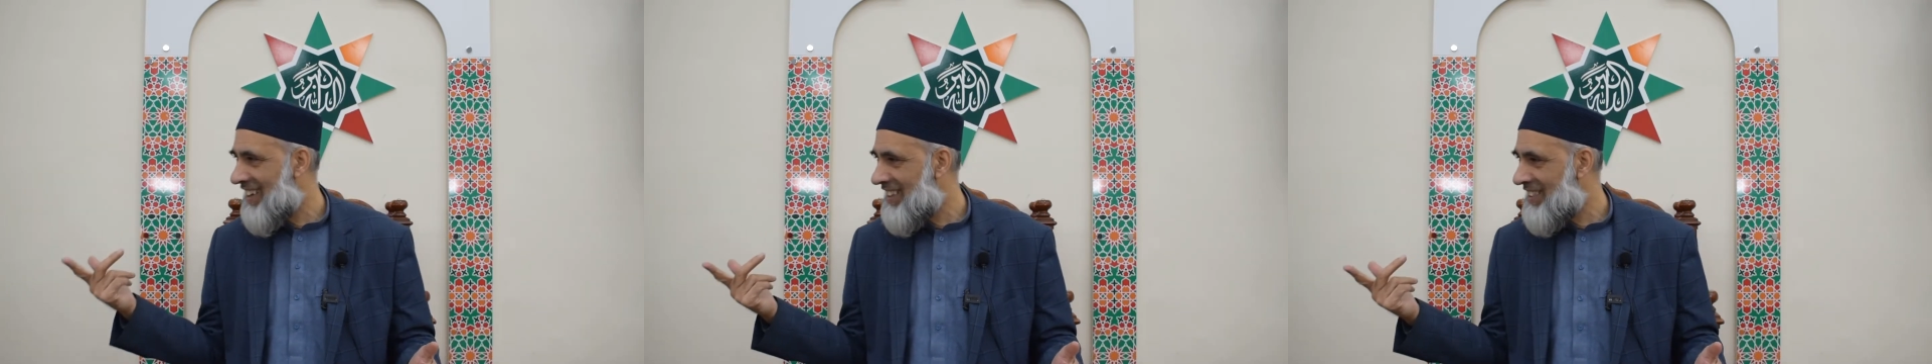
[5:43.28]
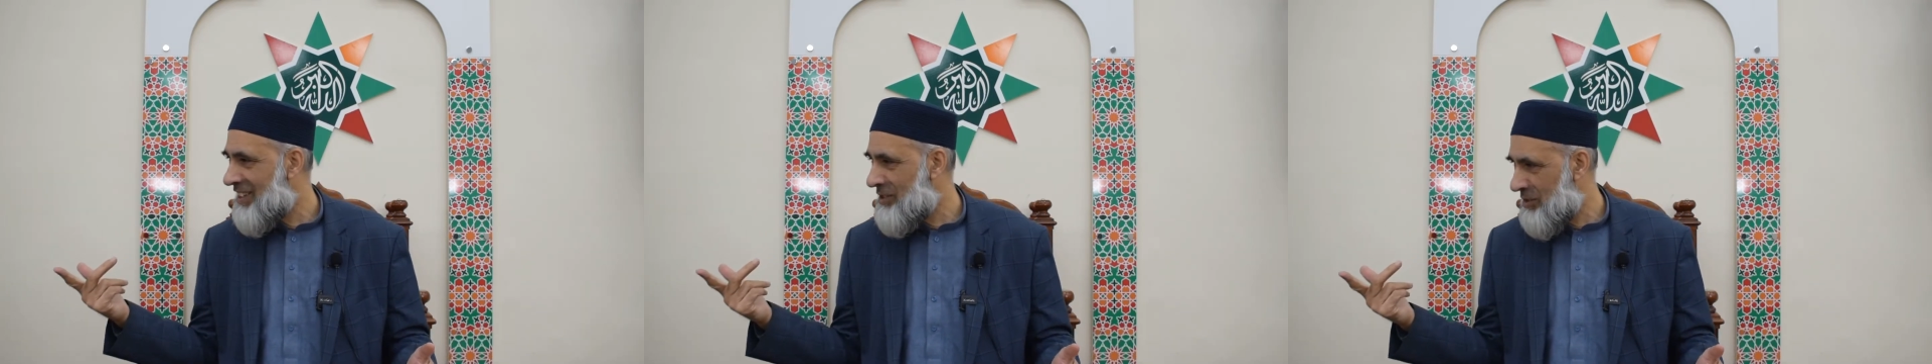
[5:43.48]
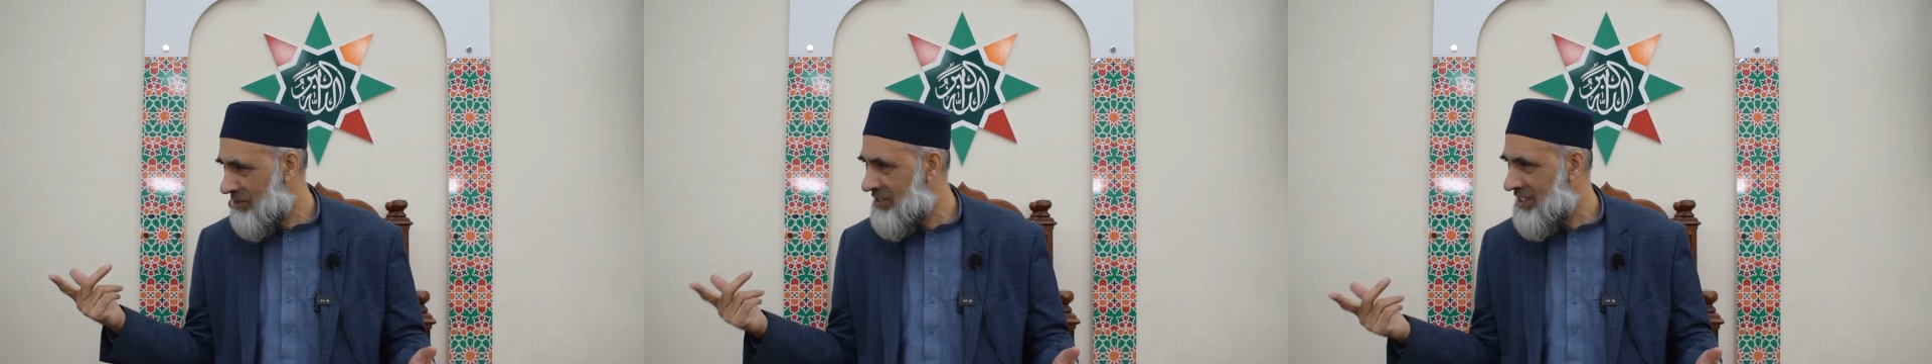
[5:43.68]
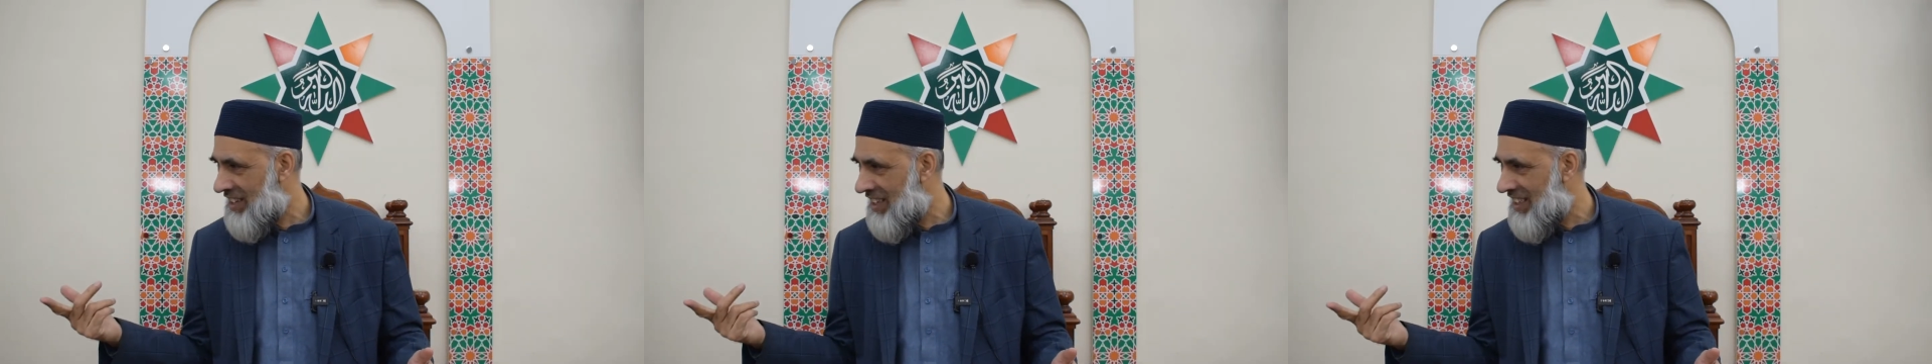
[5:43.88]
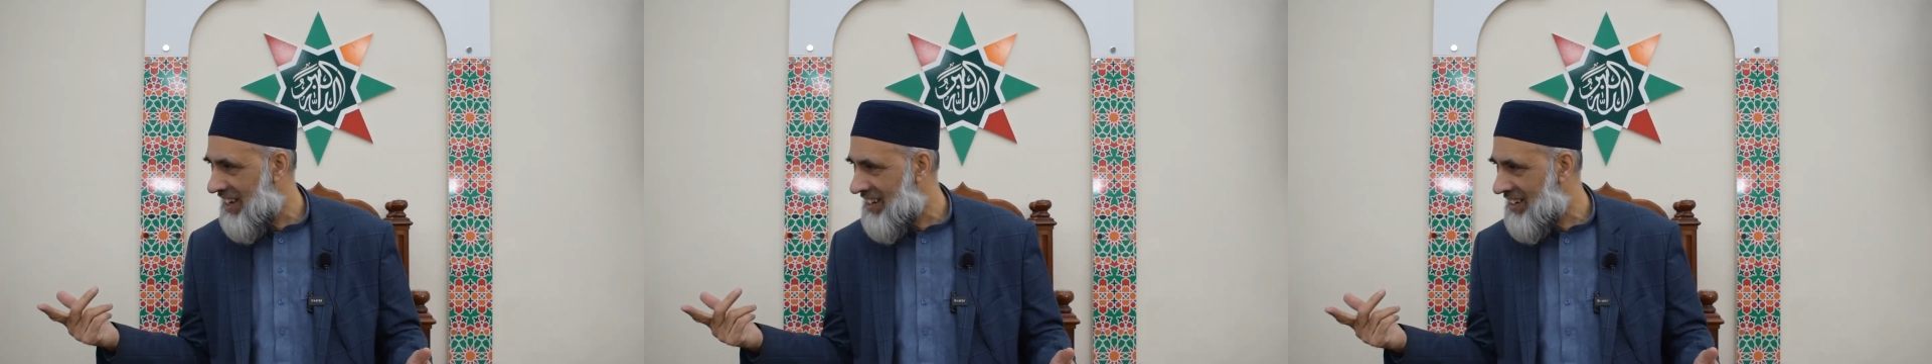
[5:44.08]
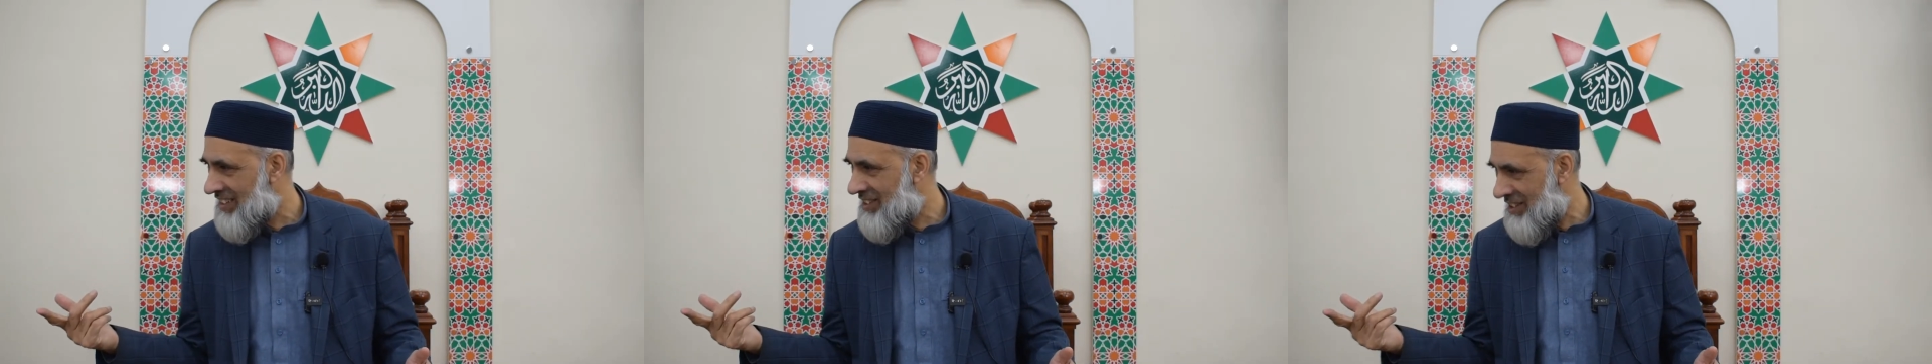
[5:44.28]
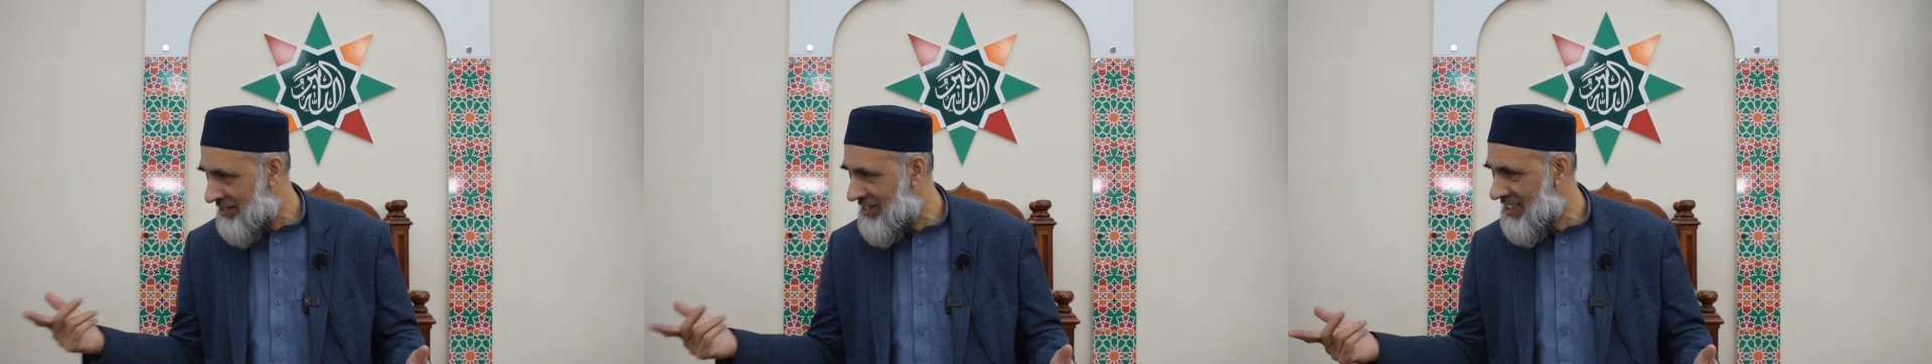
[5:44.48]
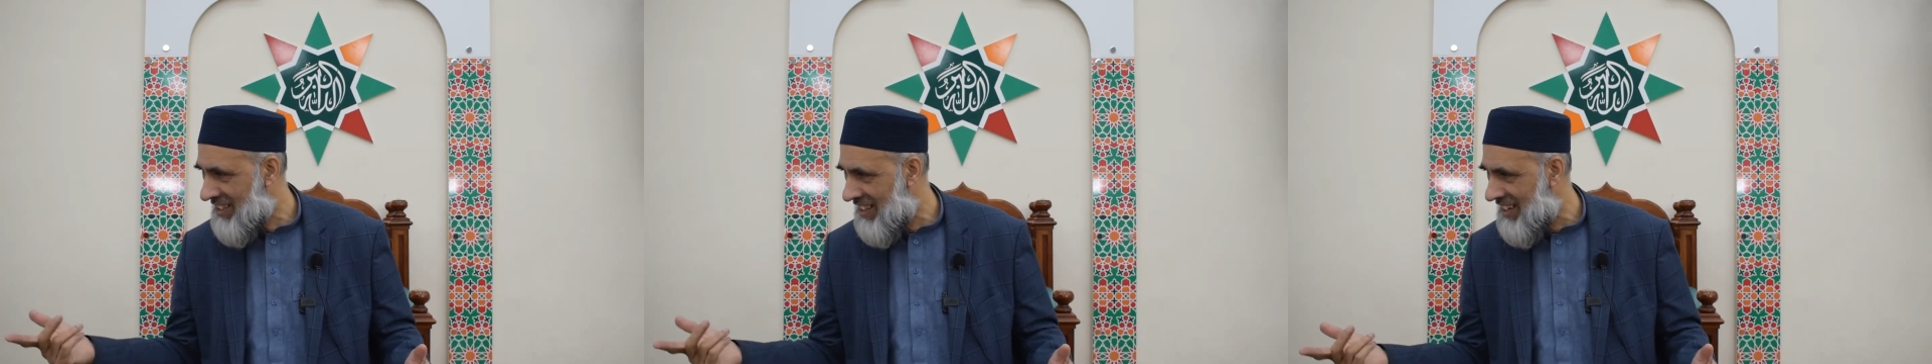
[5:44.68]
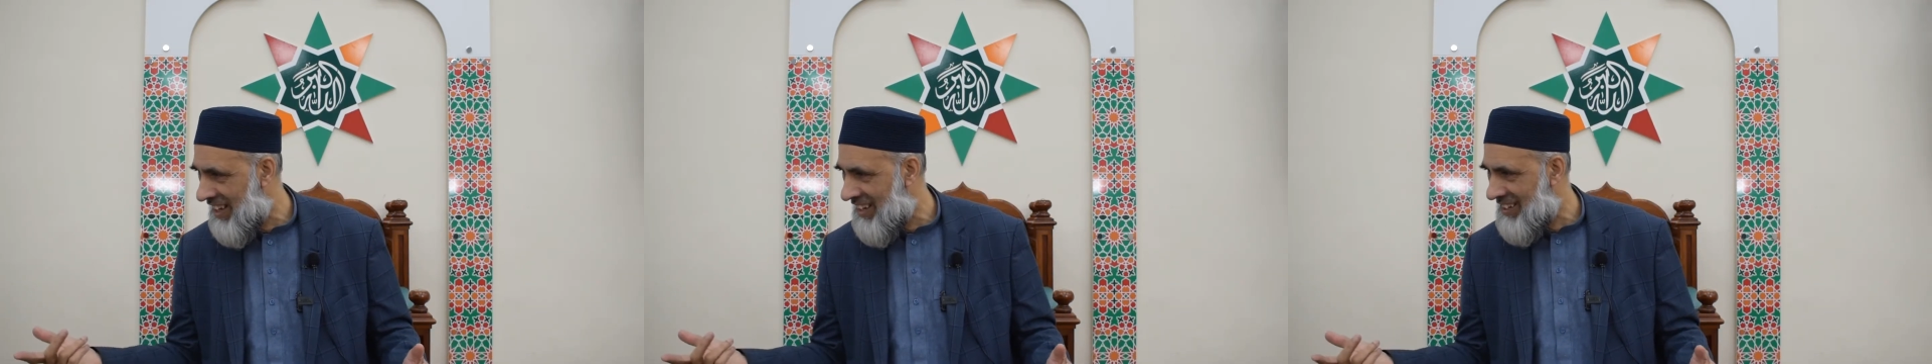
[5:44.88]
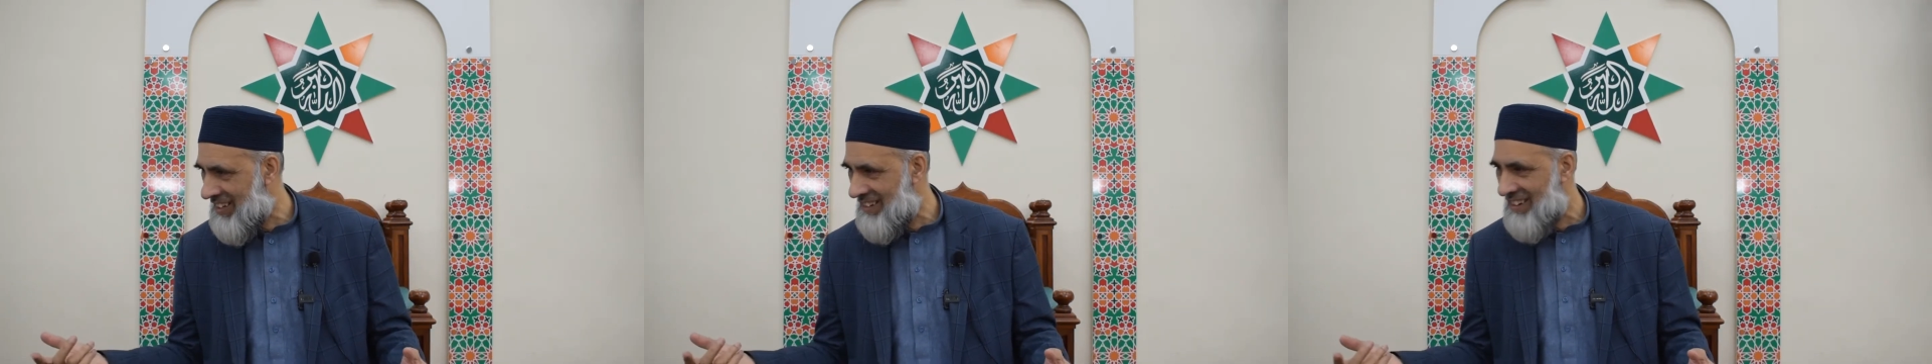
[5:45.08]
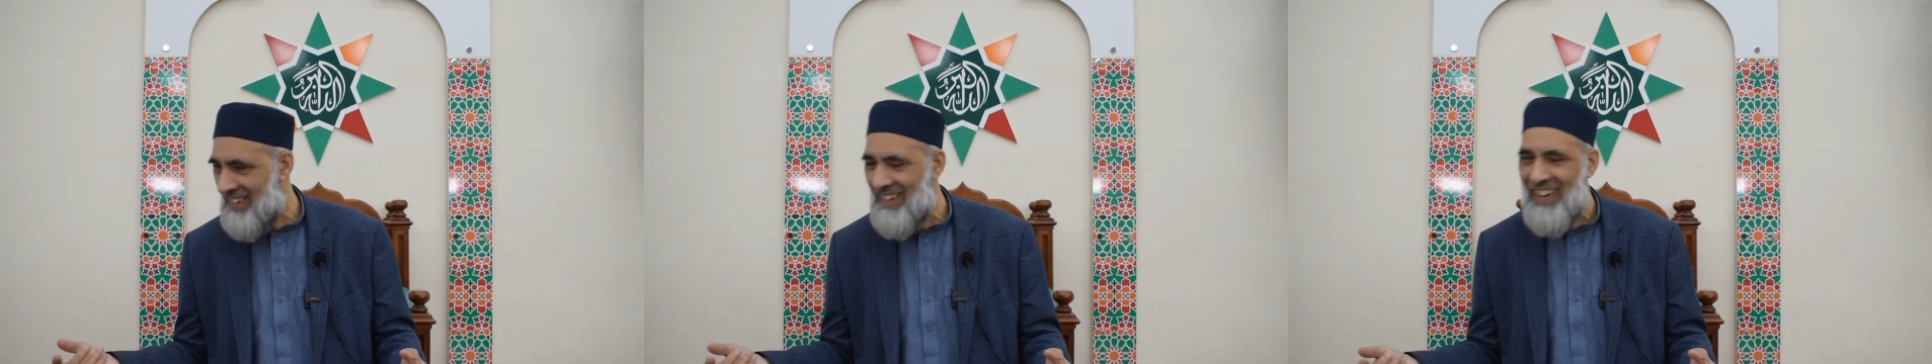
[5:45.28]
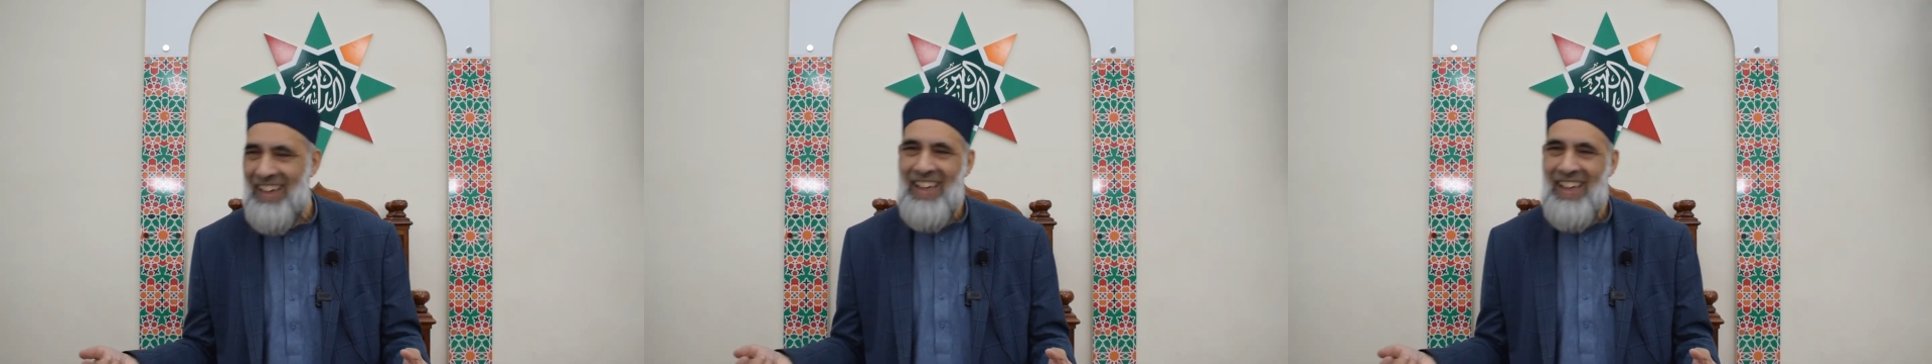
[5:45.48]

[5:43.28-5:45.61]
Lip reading: They used to say that, seriously, you know.